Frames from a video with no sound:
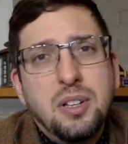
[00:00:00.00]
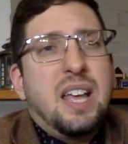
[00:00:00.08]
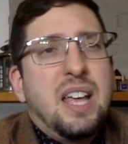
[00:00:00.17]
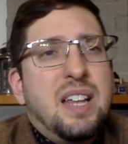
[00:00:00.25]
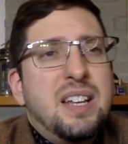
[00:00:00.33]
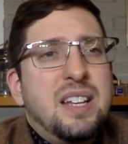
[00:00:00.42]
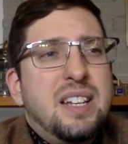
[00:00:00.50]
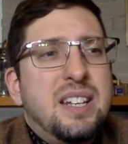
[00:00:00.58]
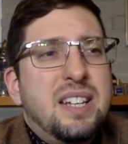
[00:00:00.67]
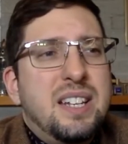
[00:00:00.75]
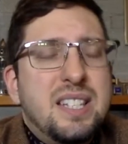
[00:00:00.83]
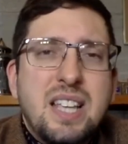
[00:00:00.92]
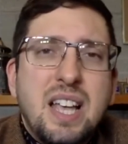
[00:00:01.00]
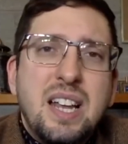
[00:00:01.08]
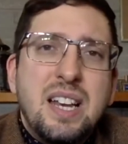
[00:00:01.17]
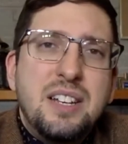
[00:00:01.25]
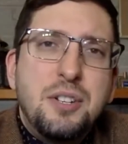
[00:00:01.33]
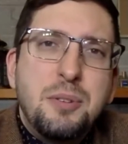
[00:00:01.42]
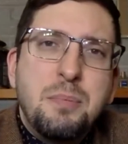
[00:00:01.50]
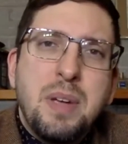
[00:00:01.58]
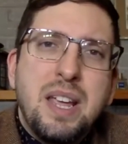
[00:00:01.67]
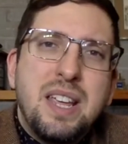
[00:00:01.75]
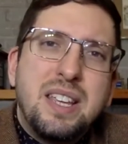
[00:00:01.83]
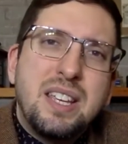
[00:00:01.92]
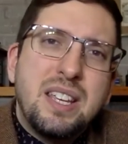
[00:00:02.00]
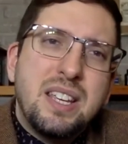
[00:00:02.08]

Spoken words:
and they decided to make